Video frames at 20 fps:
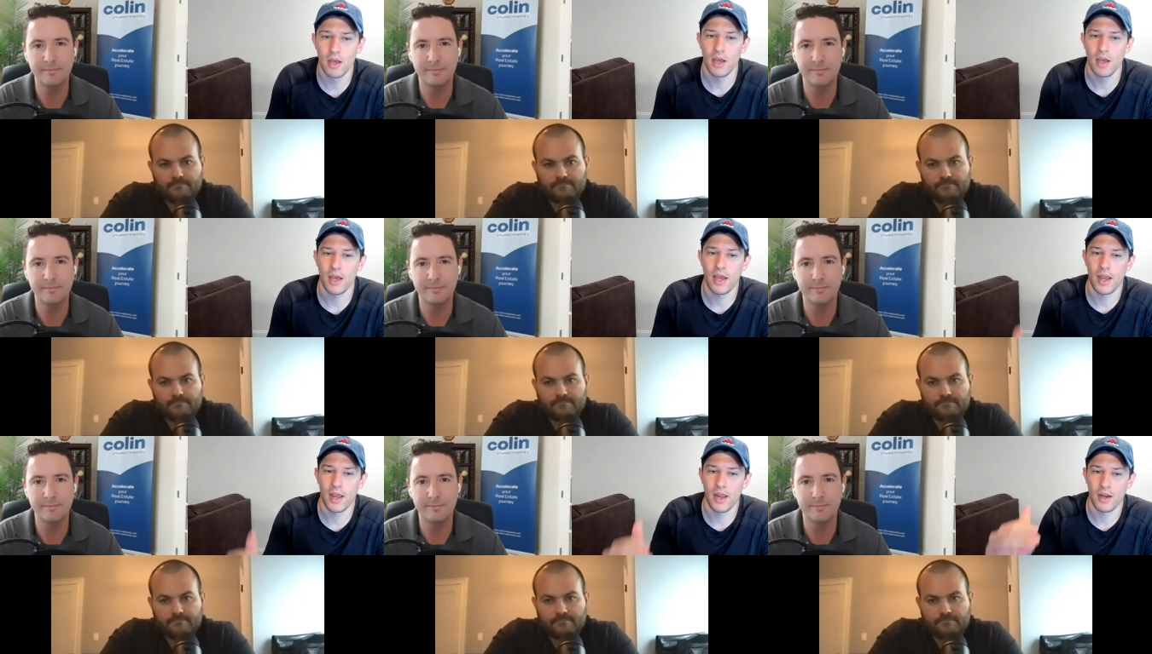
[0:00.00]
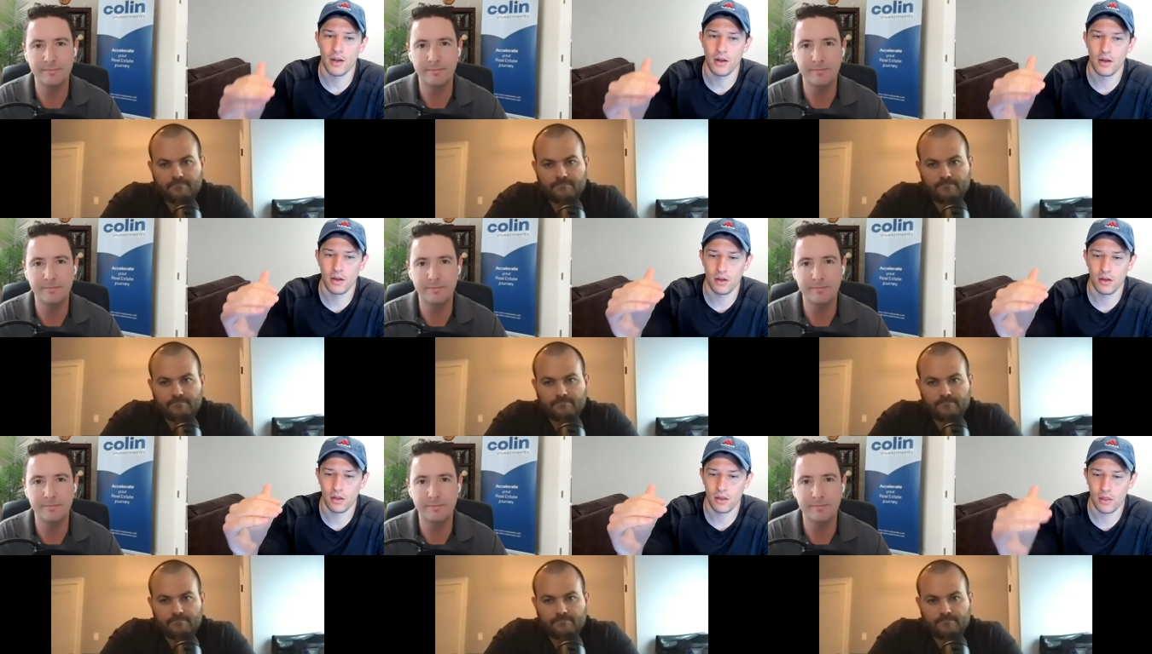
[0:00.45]
Speaker 1: And
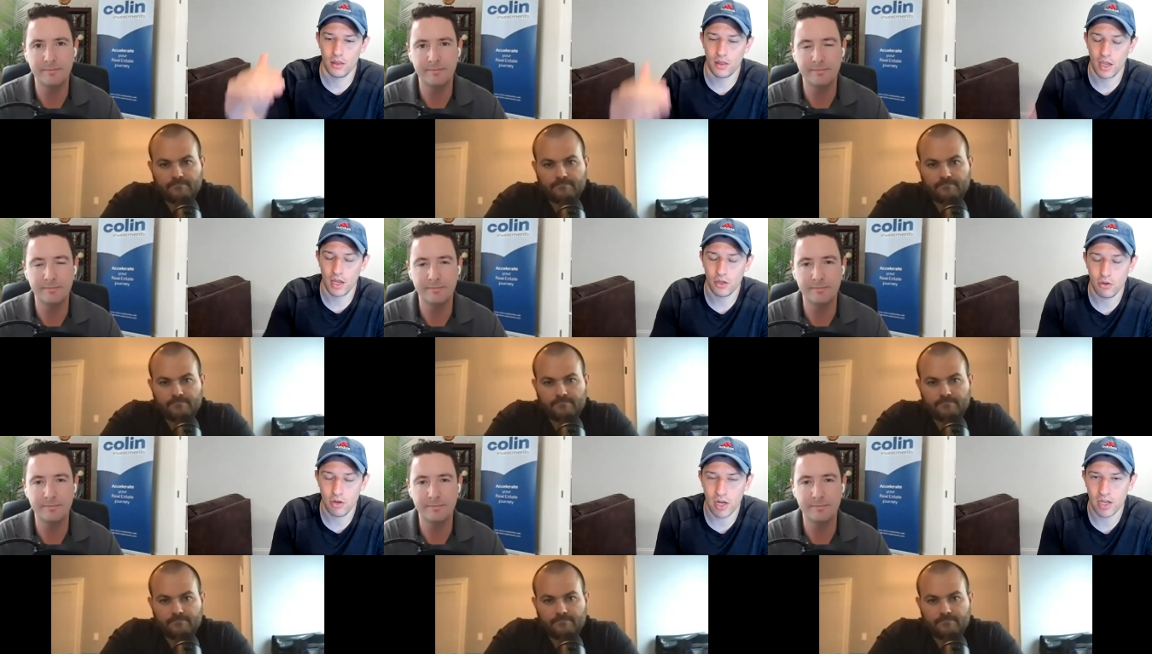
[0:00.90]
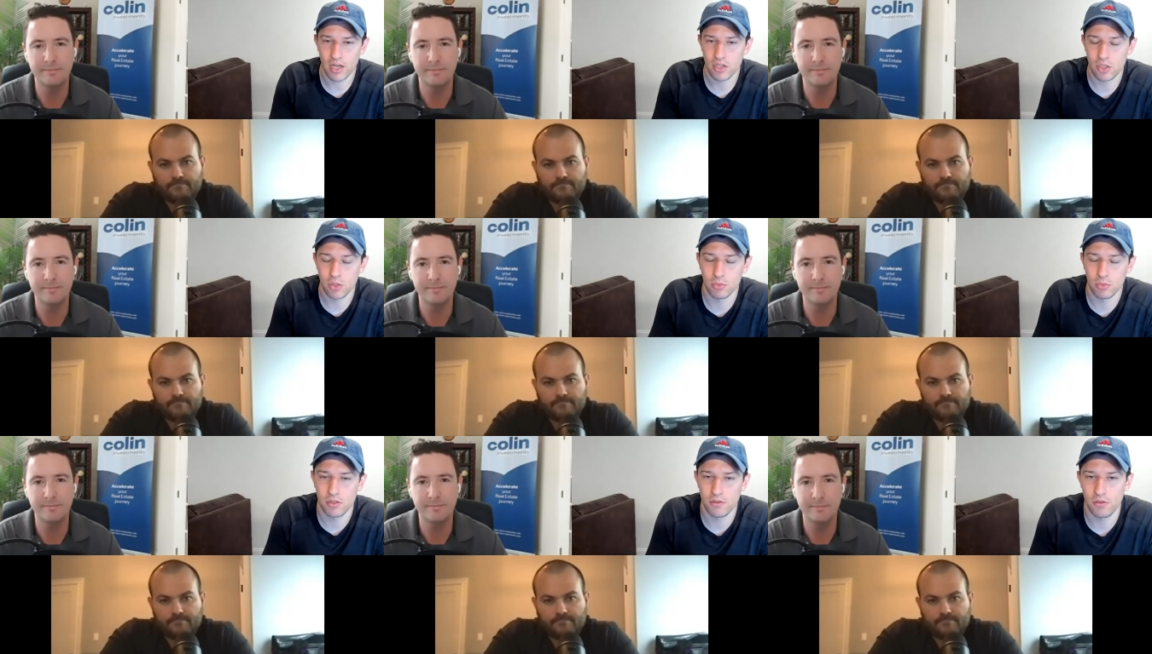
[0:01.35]
Thank you guys so
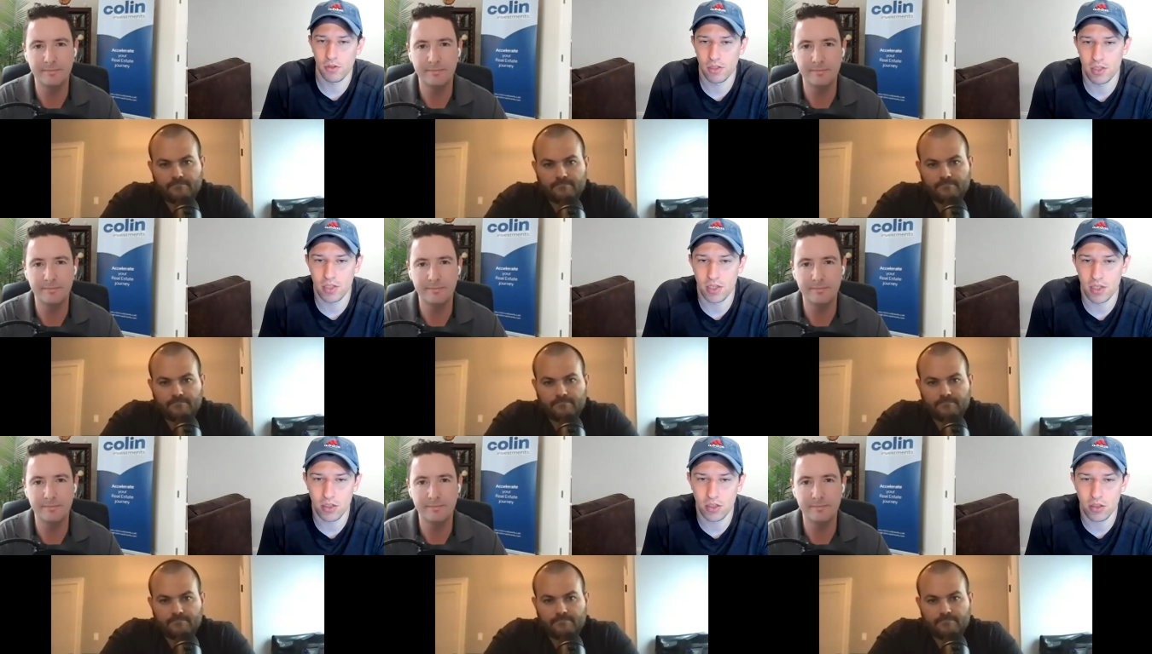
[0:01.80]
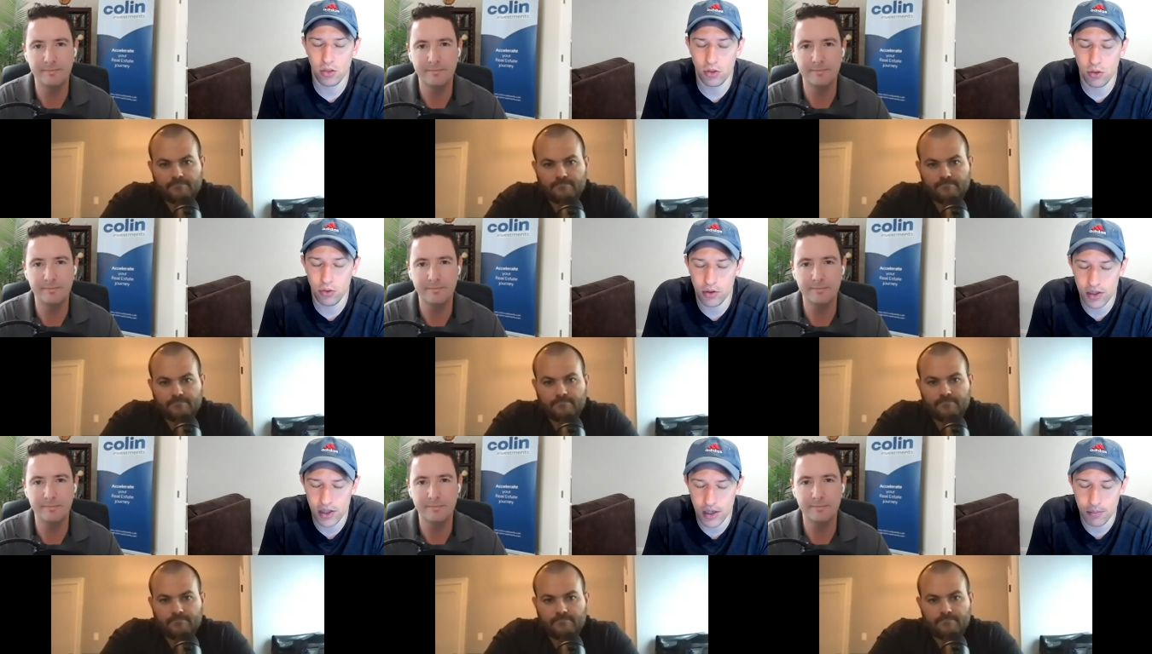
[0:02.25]
much for listening to
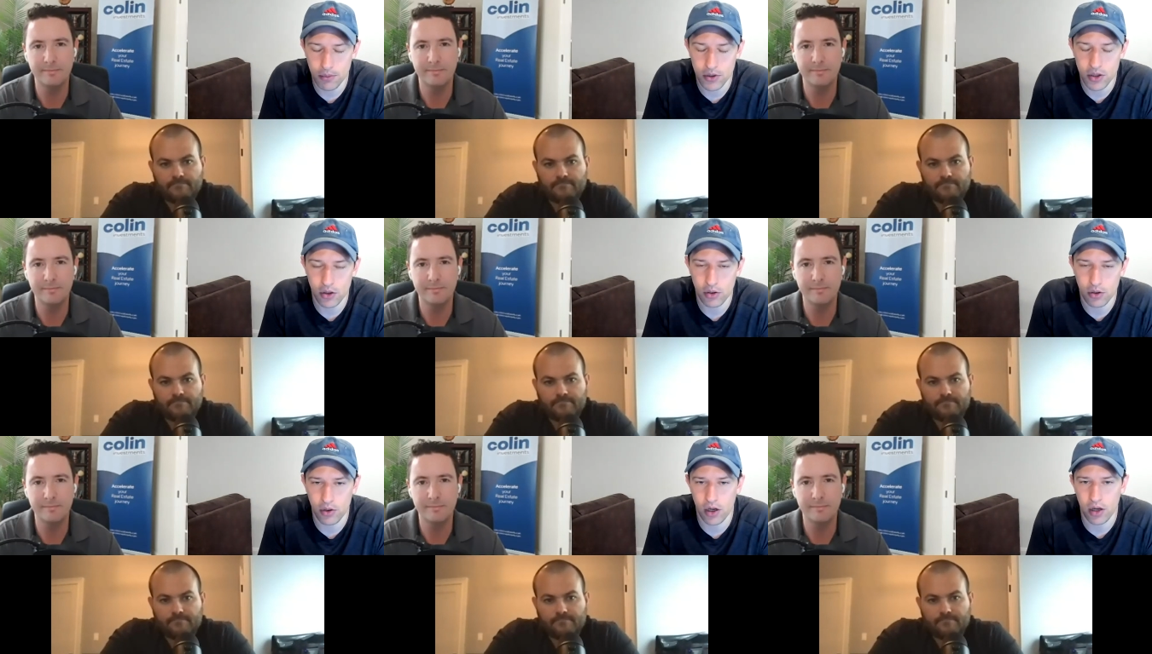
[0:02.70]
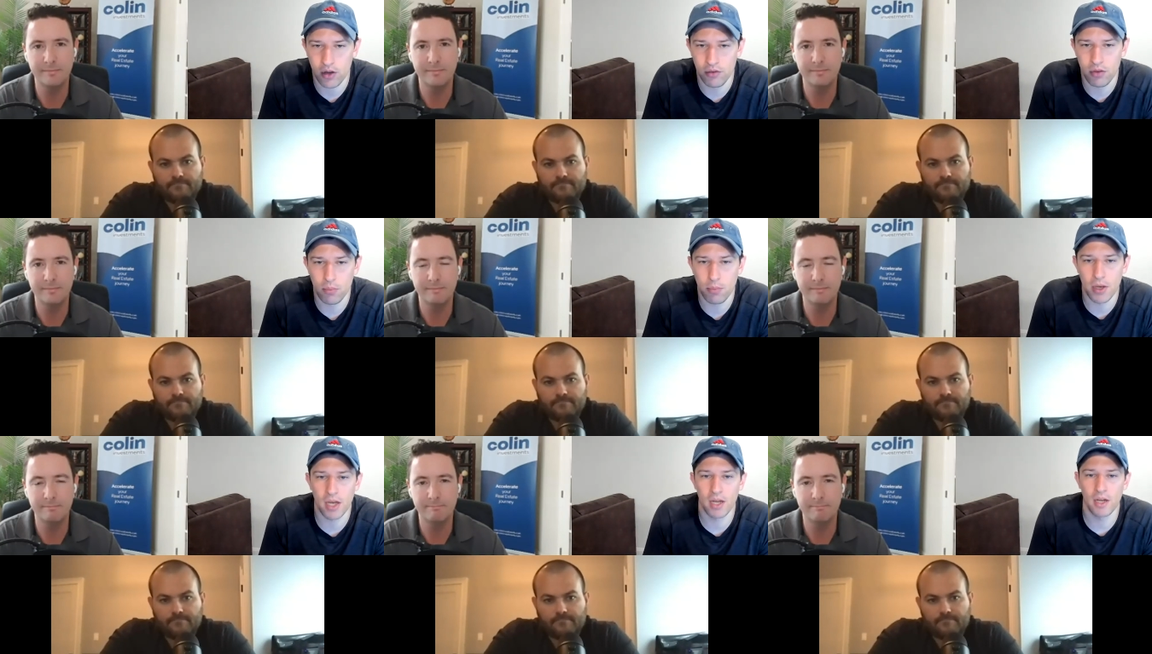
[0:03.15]
this episode of the
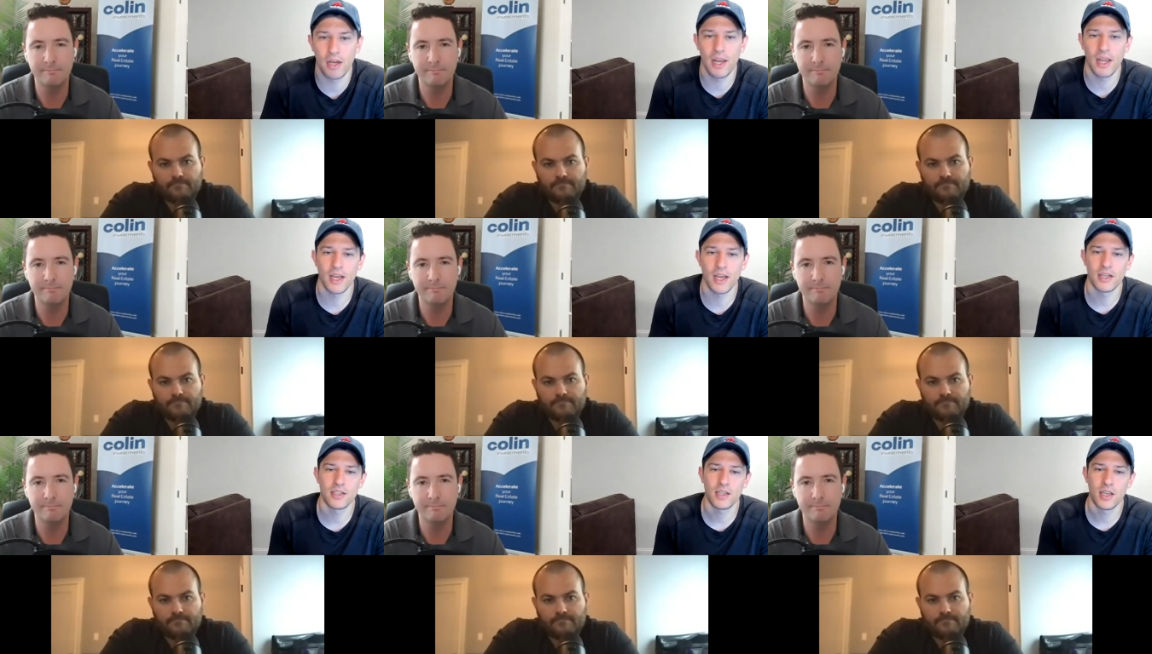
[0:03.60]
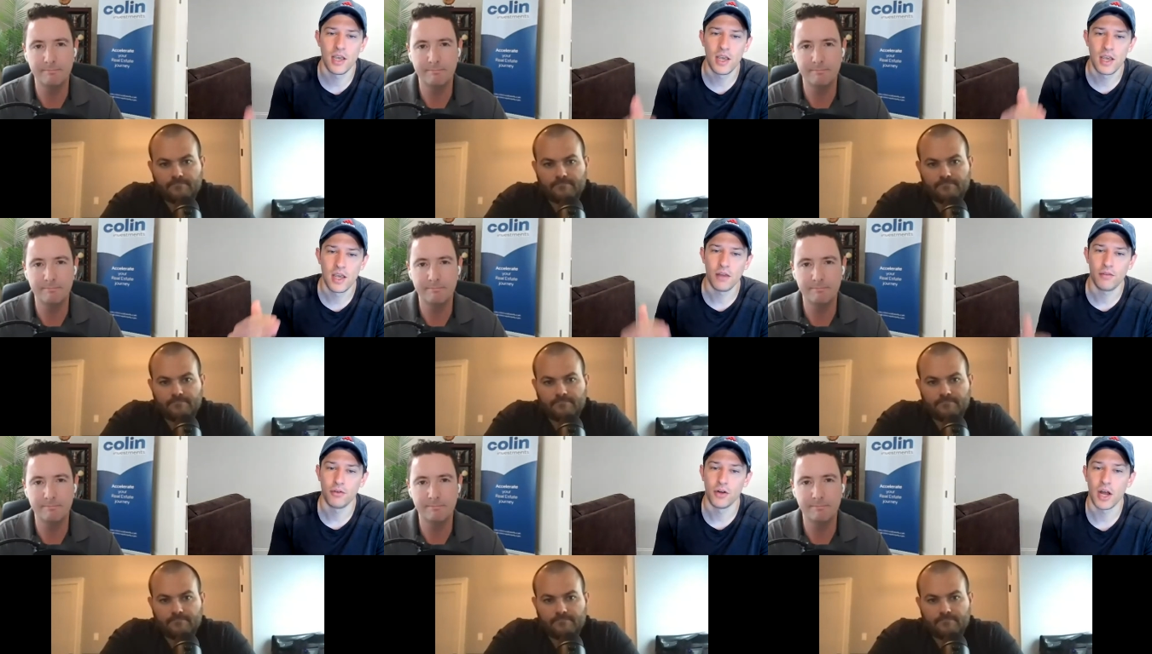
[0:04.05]
podcast.
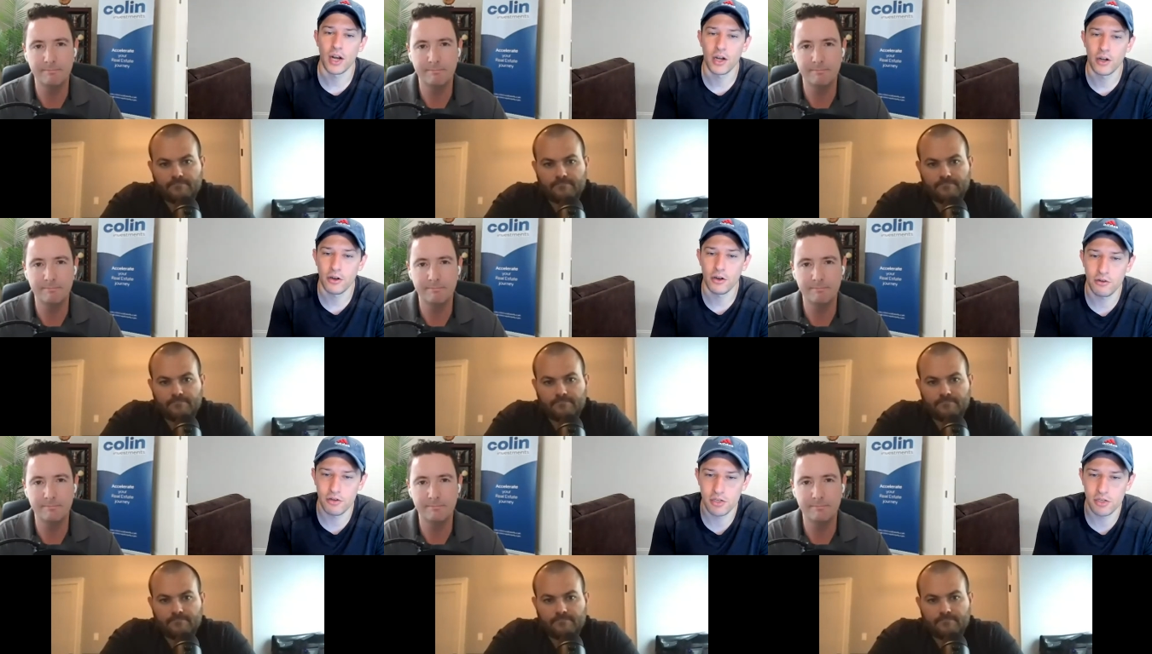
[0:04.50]
If you're not already